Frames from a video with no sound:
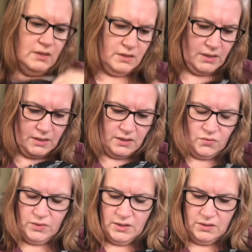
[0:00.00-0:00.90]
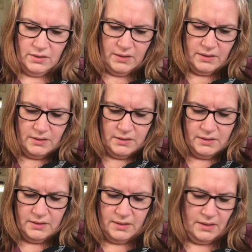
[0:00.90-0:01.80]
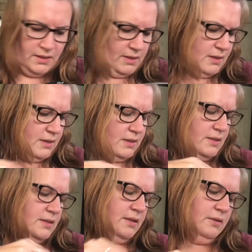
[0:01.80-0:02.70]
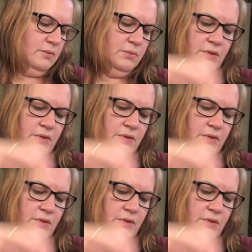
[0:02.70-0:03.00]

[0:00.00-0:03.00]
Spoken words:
And then if we line this up,